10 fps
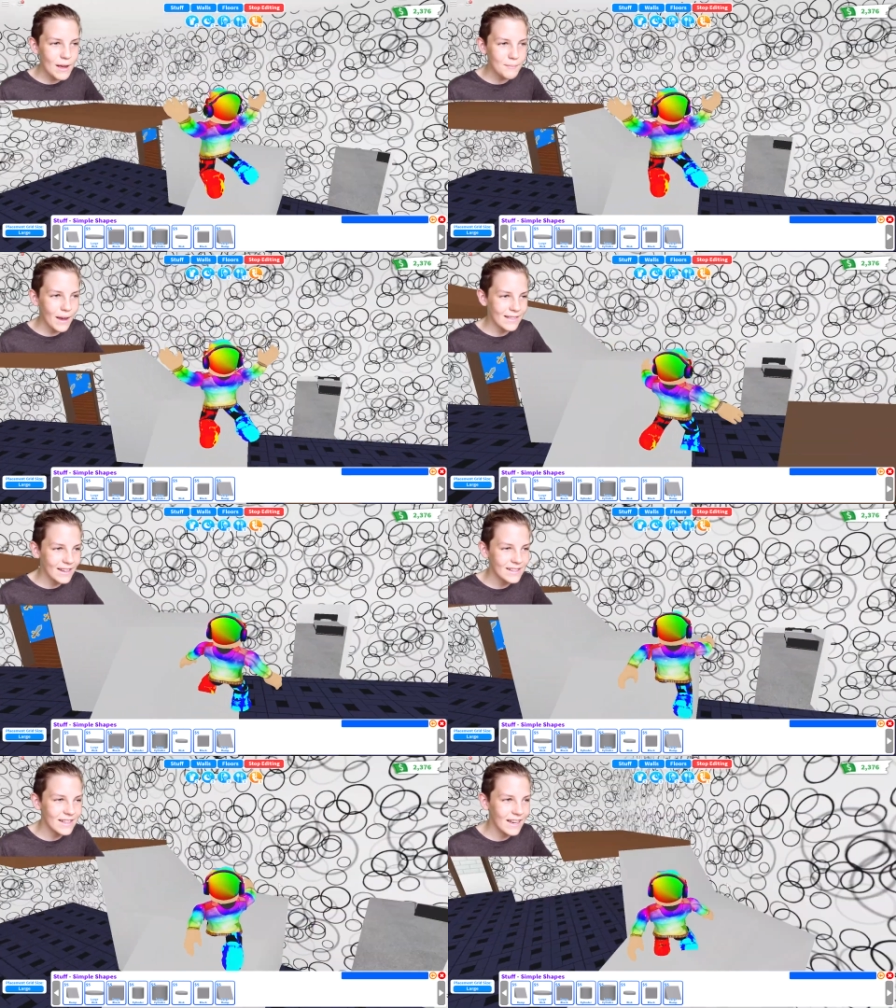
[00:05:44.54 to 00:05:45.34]
I might make
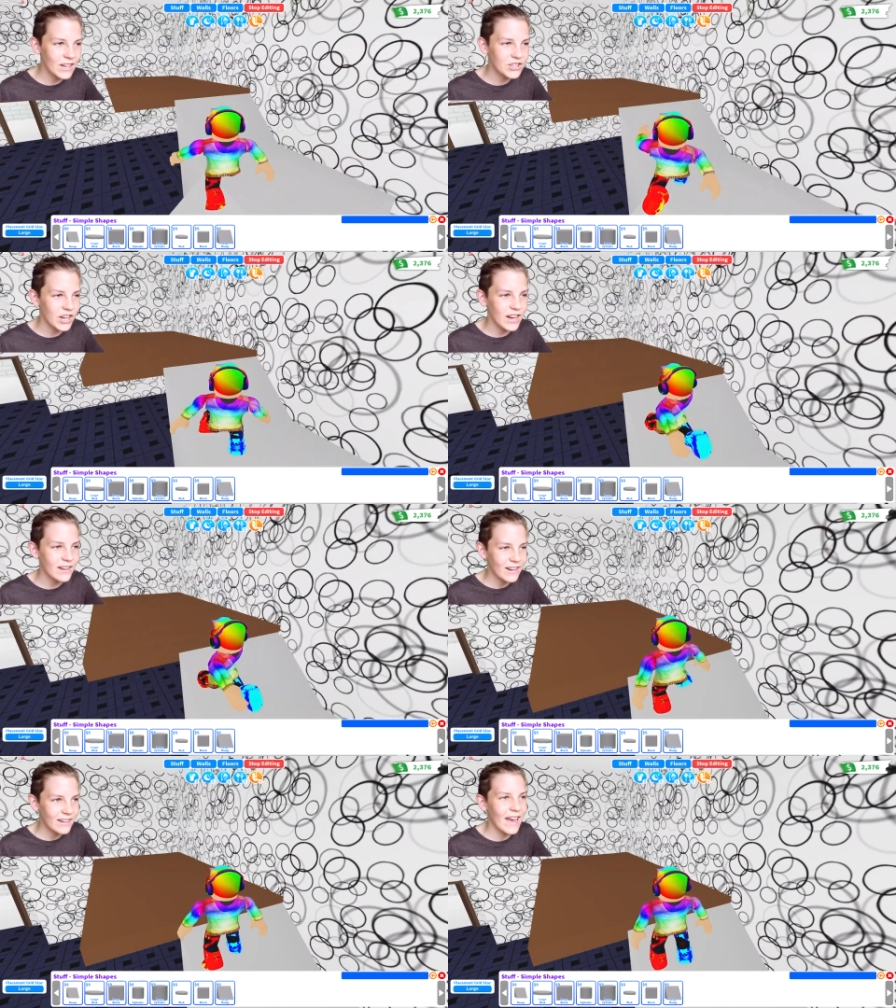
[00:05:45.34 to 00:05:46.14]
this the kitchen.
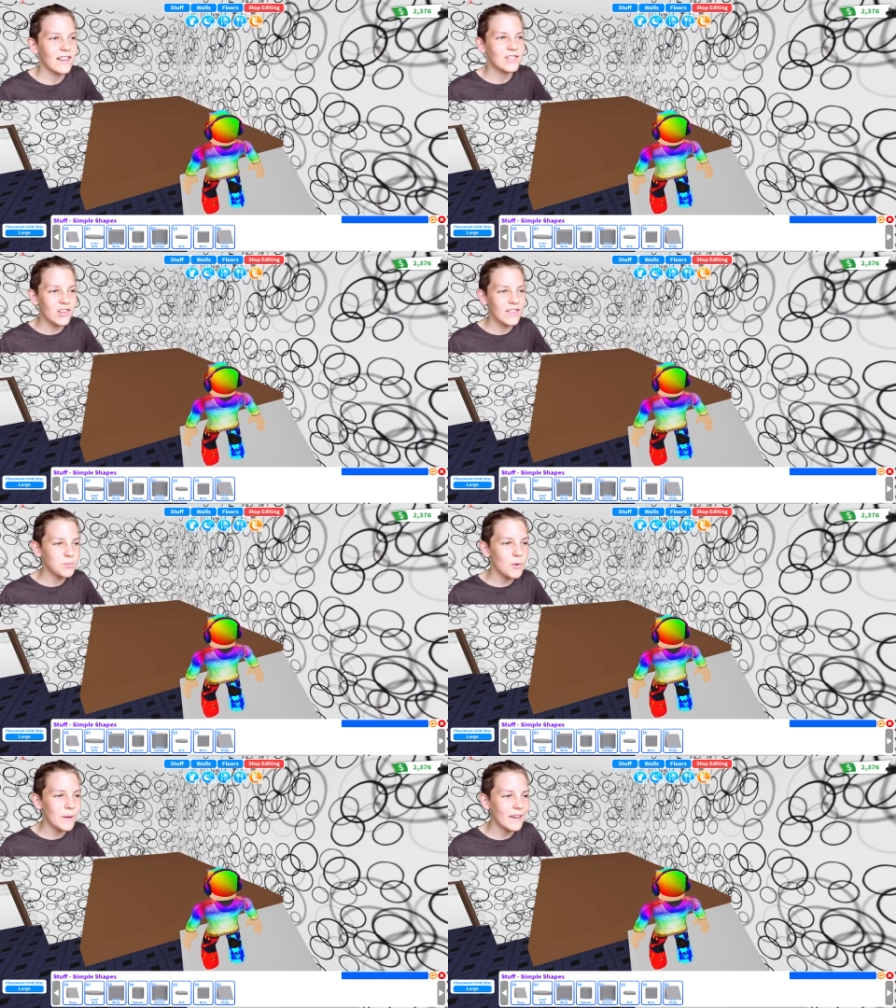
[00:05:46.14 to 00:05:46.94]
Yeah, so
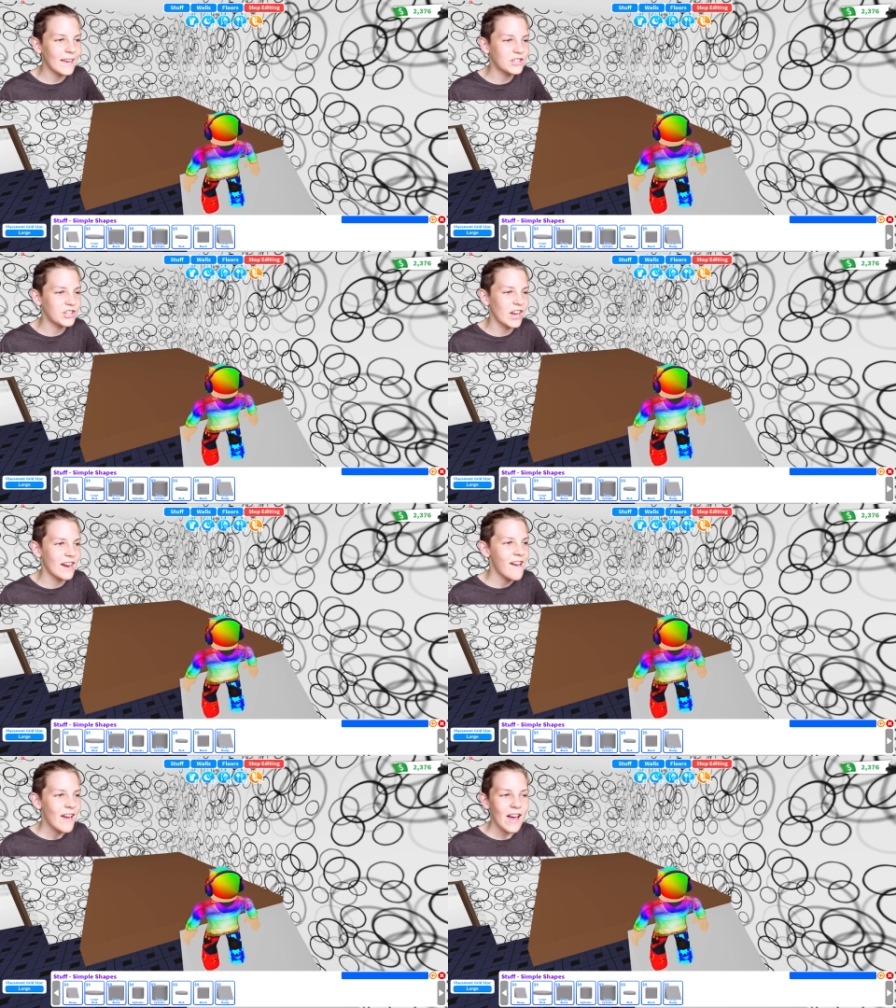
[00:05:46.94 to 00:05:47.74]
this will be the
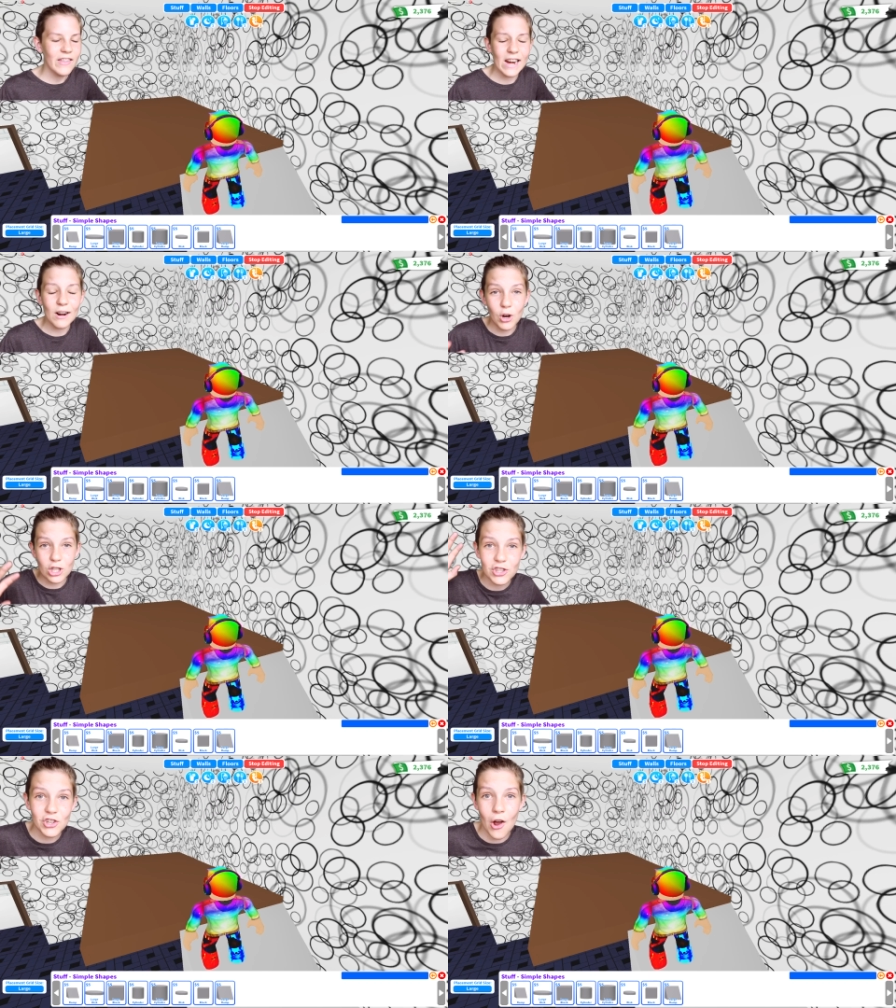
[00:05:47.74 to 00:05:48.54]
kitchen, and then I've
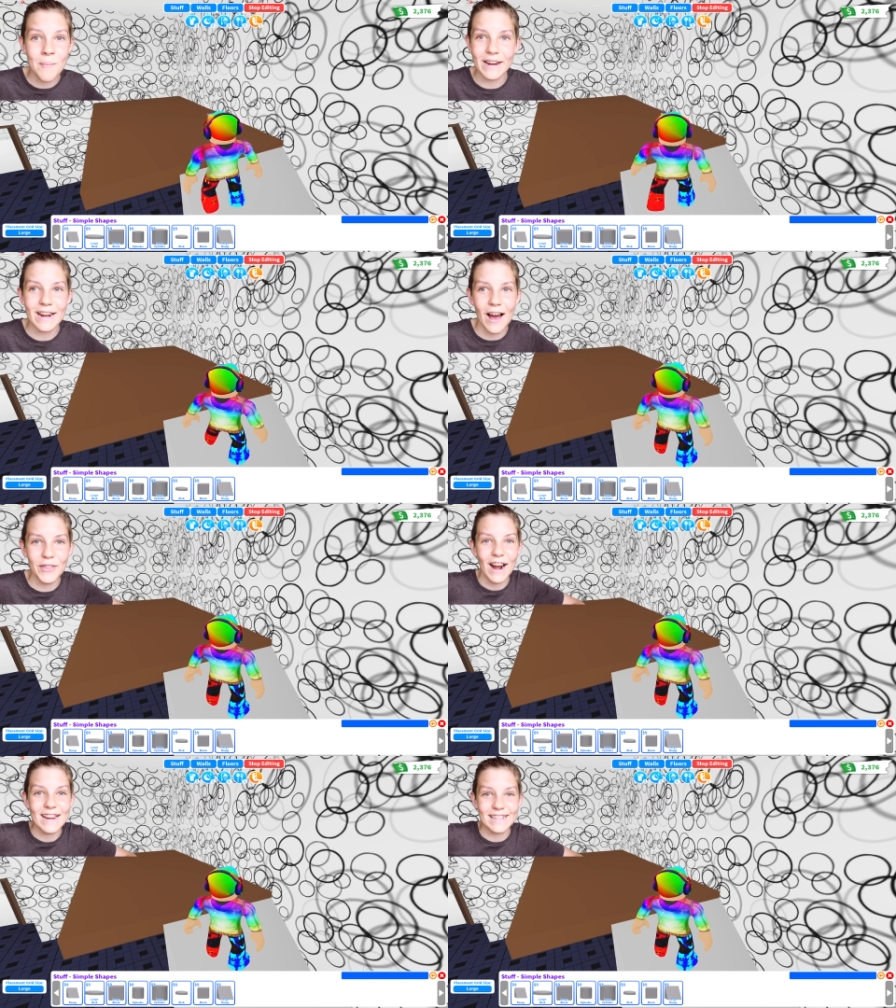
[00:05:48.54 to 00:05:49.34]
got so many
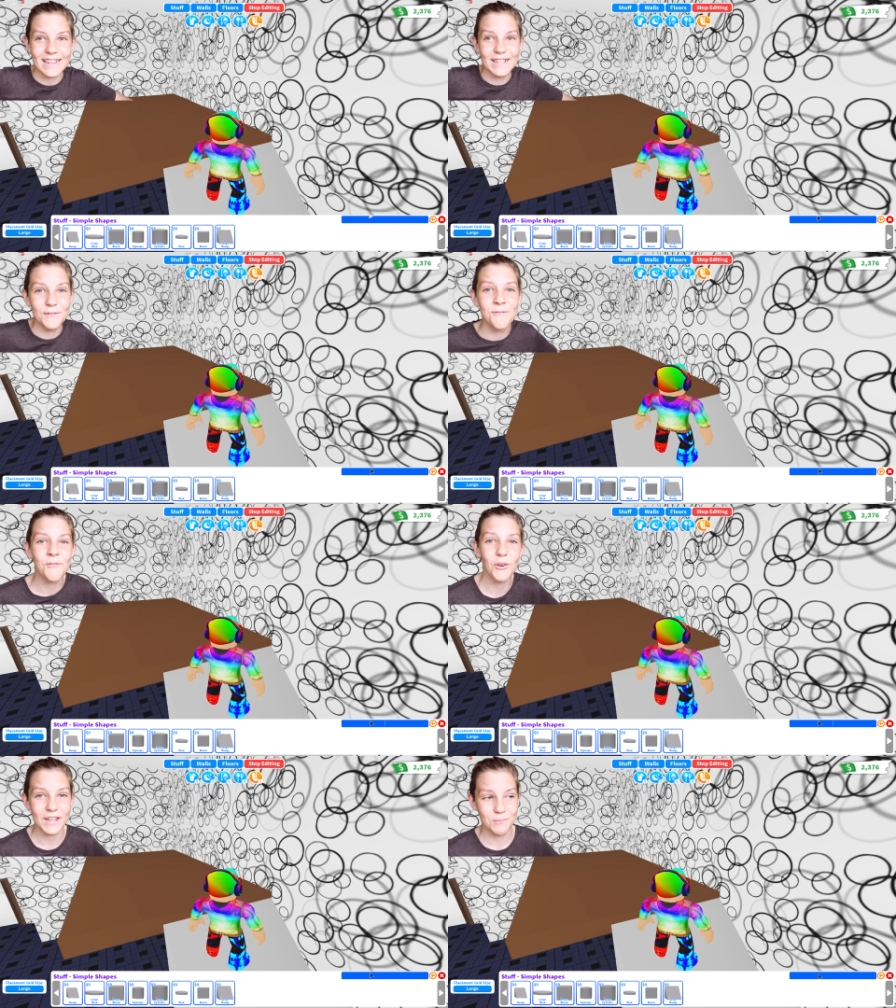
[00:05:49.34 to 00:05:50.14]
other ideas
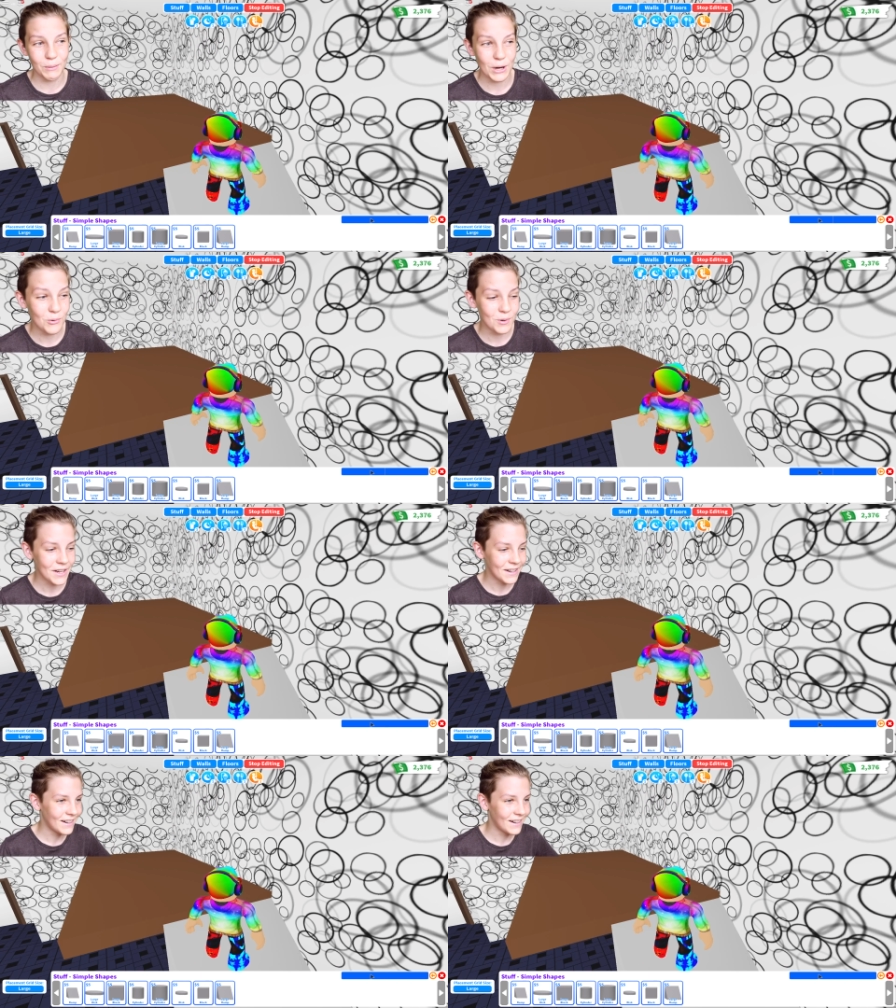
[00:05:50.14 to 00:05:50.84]
for this build.